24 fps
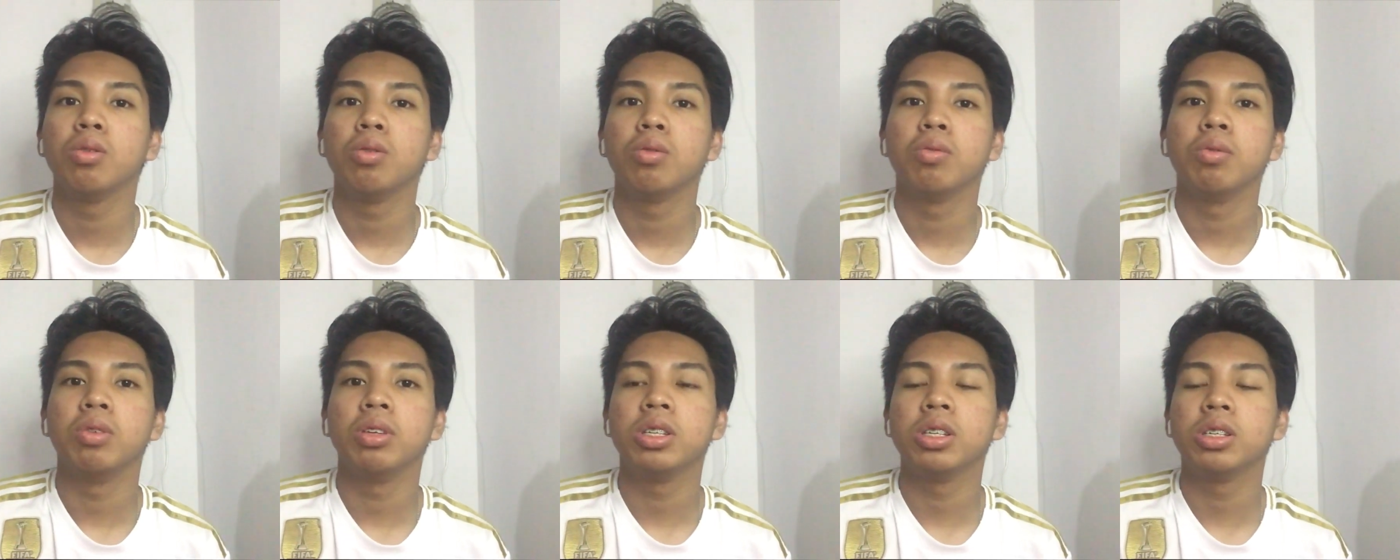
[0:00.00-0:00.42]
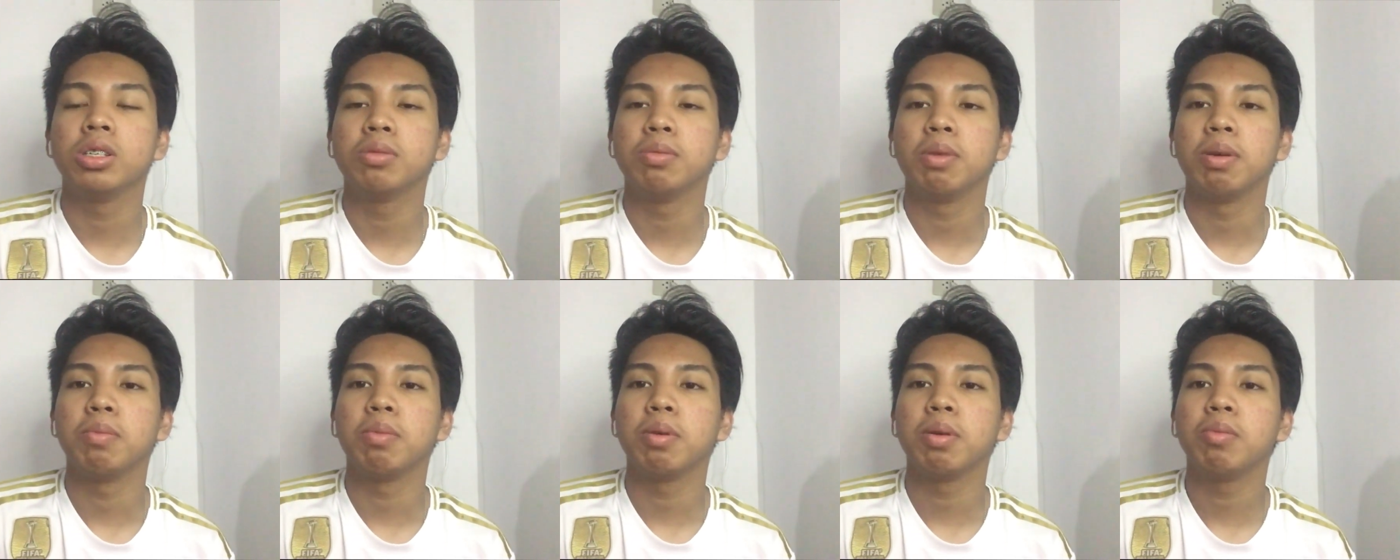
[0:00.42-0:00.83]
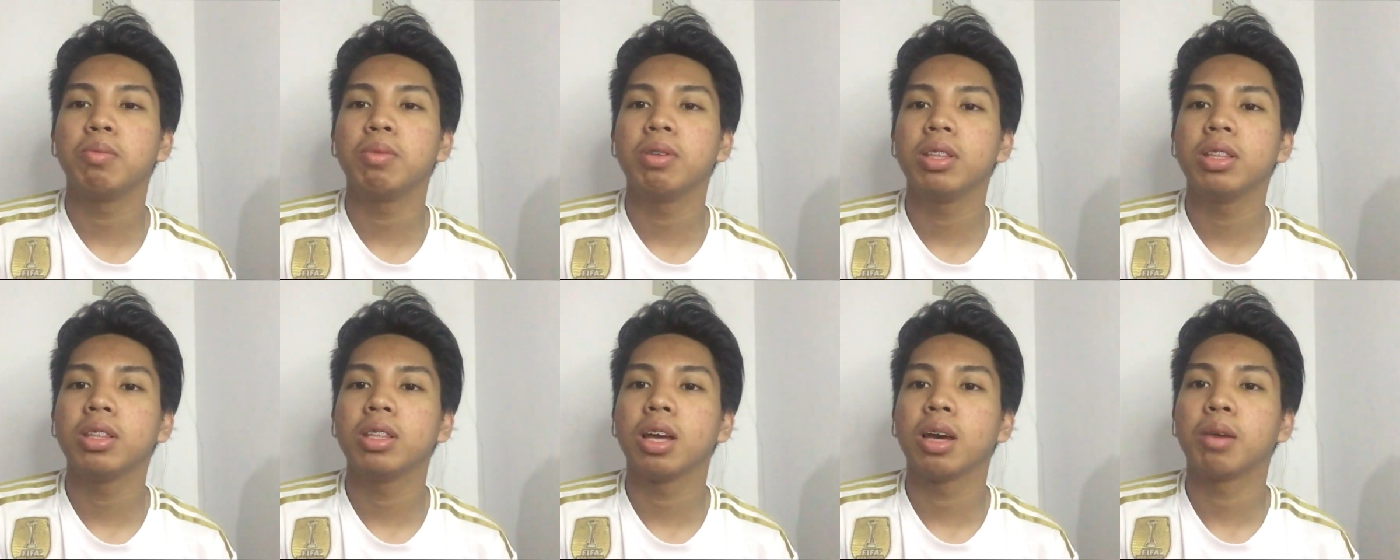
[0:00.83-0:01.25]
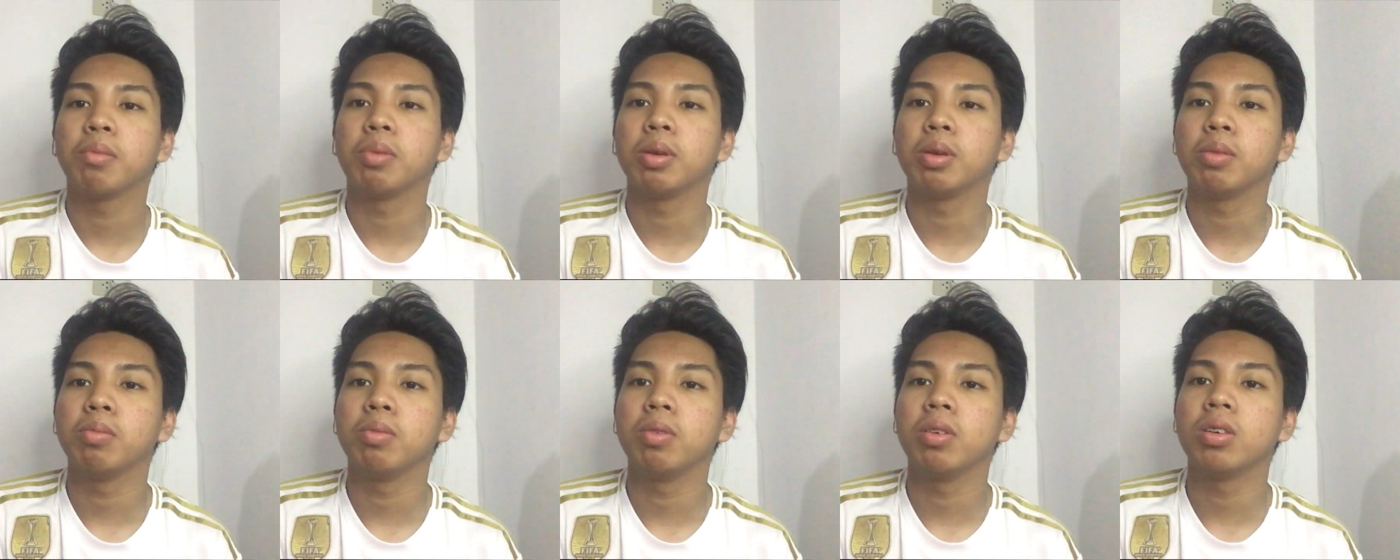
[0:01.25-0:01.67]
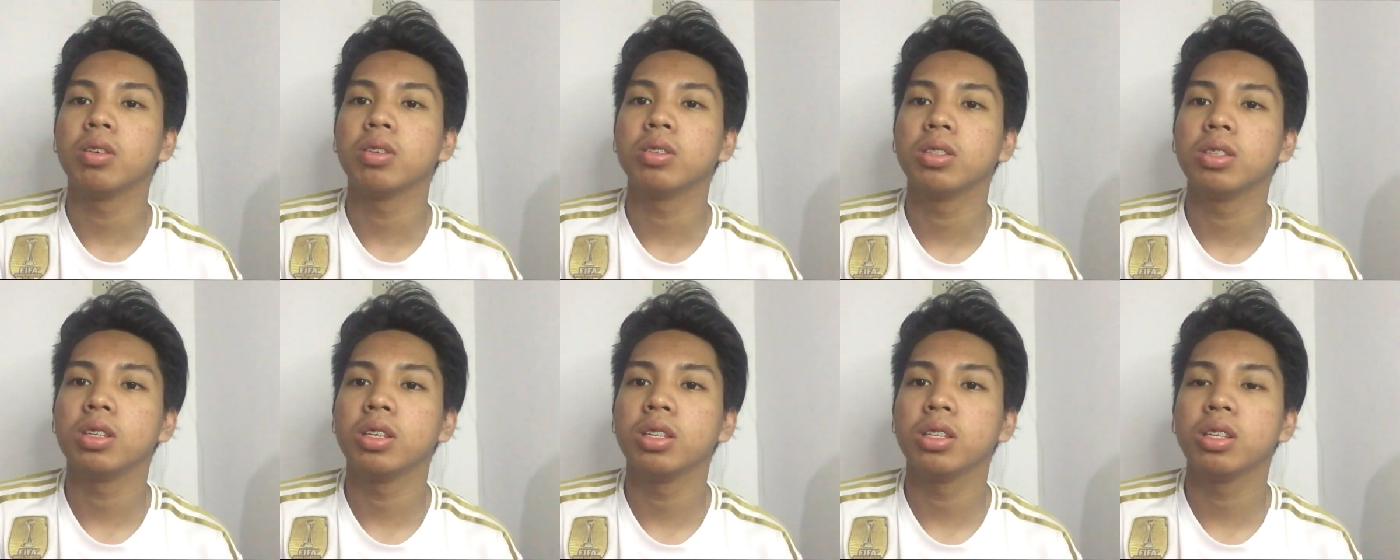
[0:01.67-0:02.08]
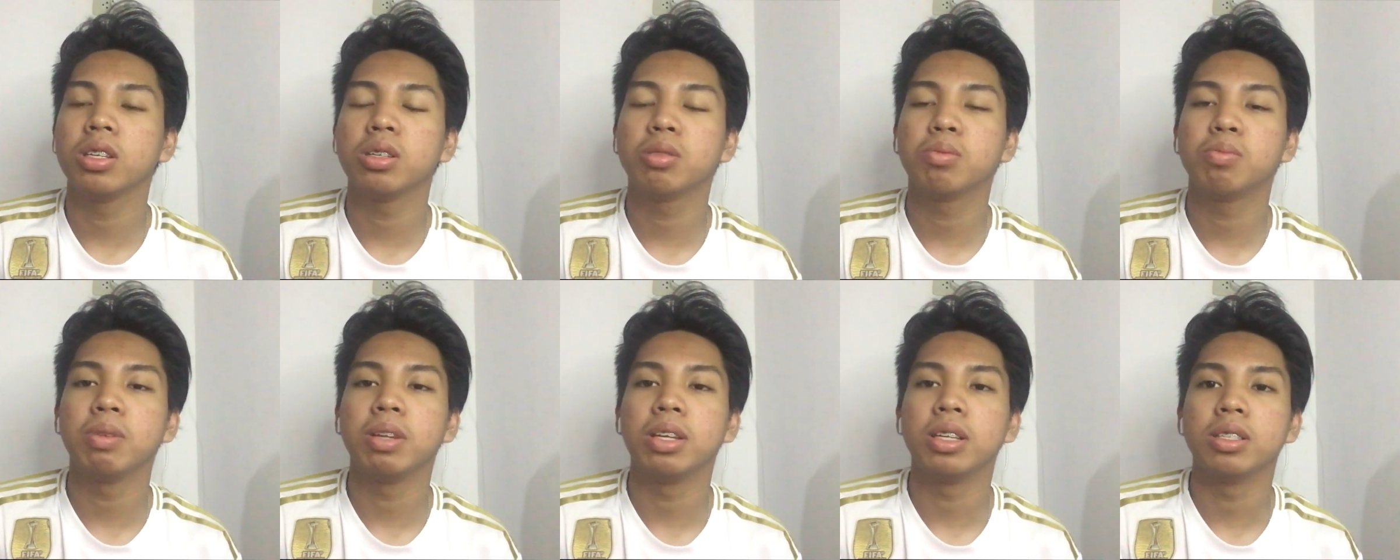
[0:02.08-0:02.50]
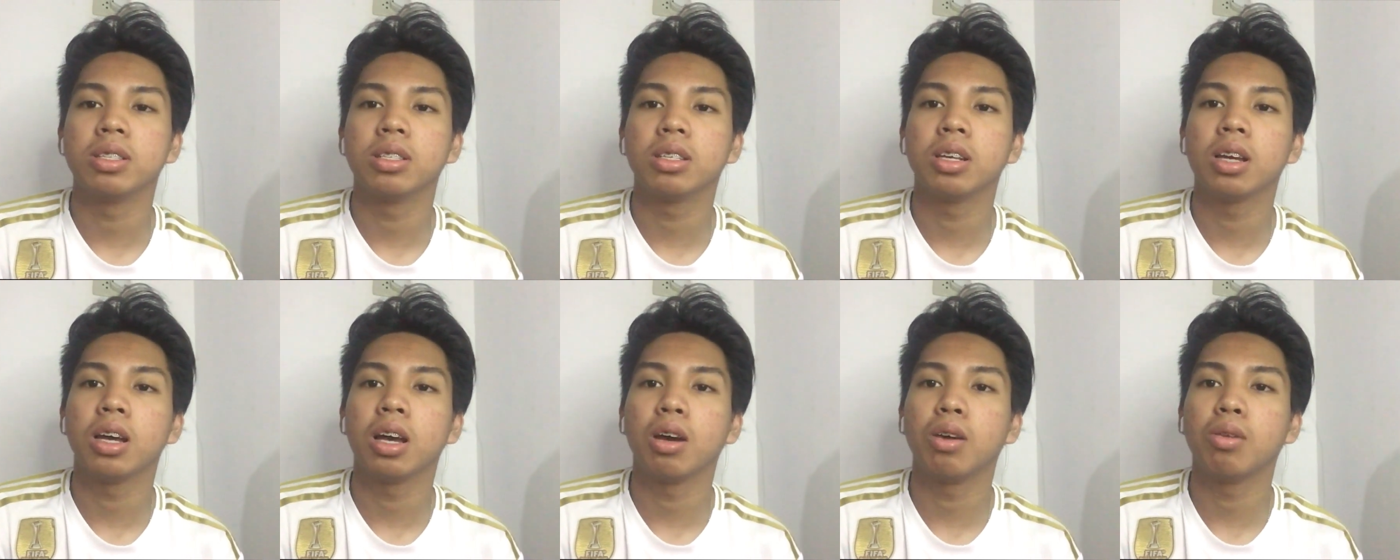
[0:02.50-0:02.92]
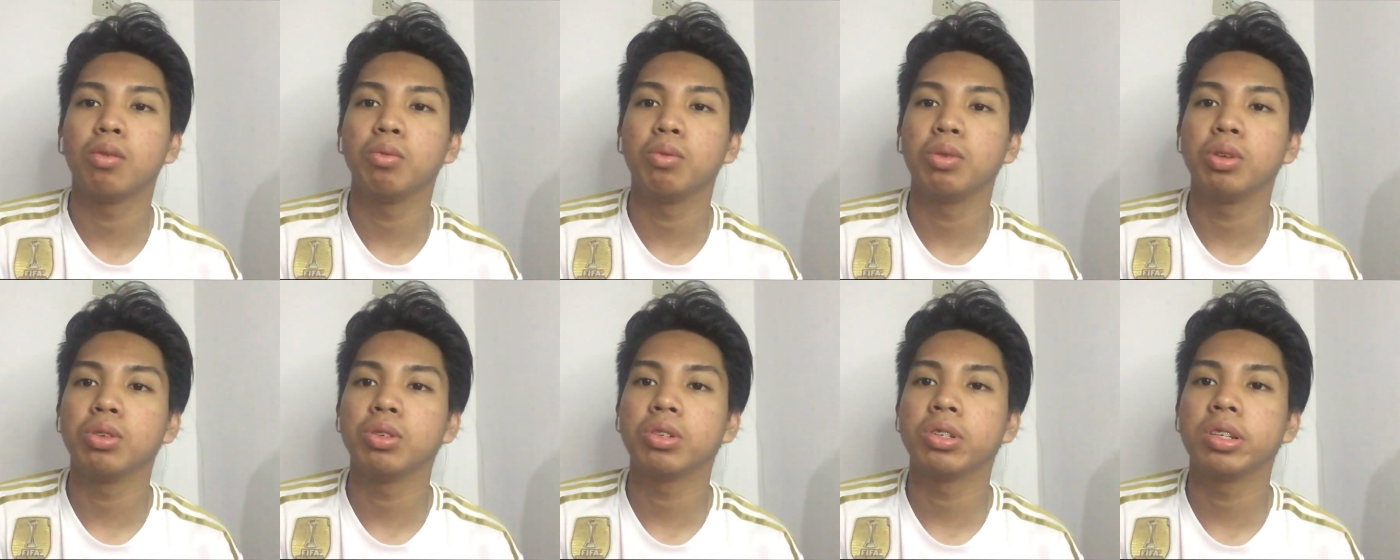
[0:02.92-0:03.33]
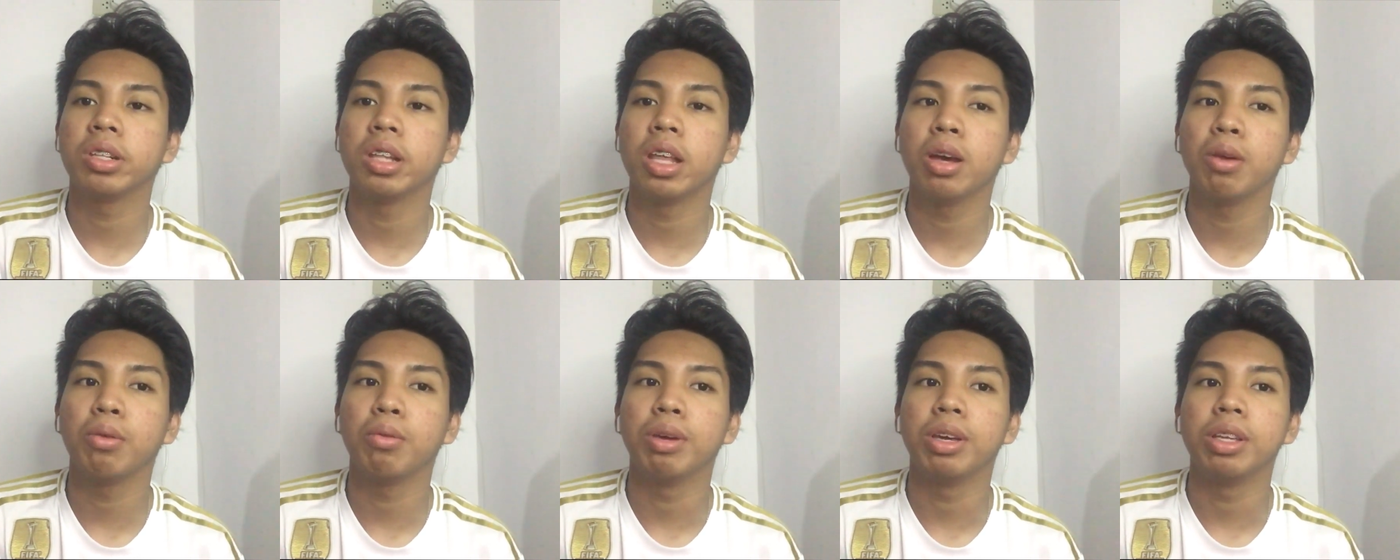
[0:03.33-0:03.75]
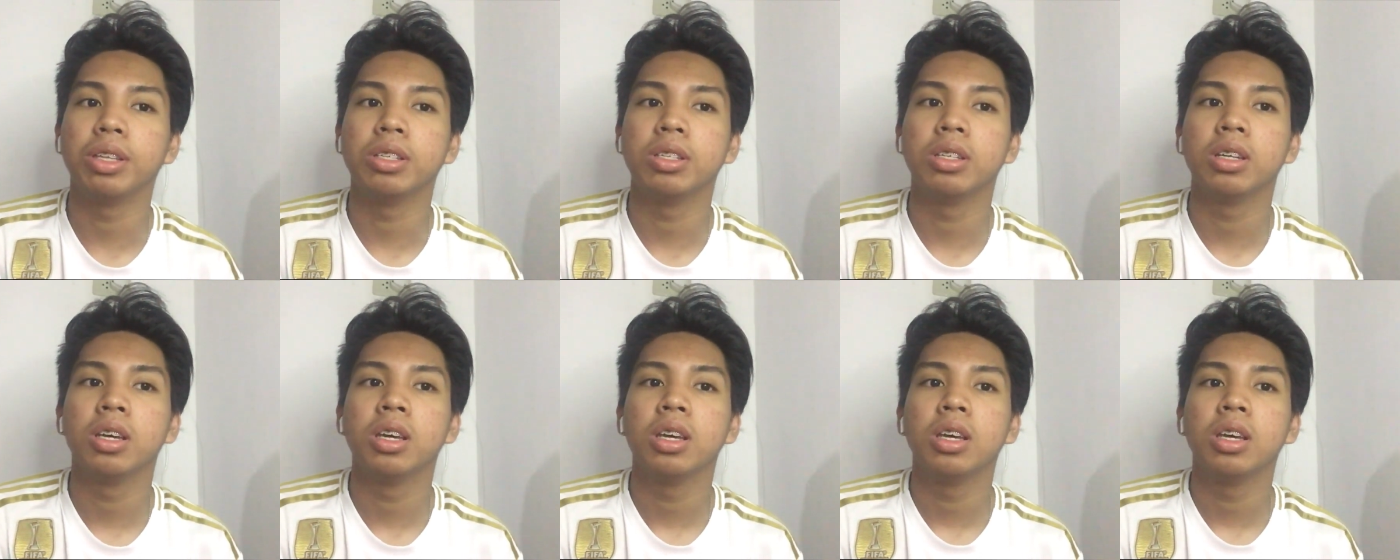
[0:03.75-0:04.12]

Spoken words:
which is my favorite topic because it explains how we use language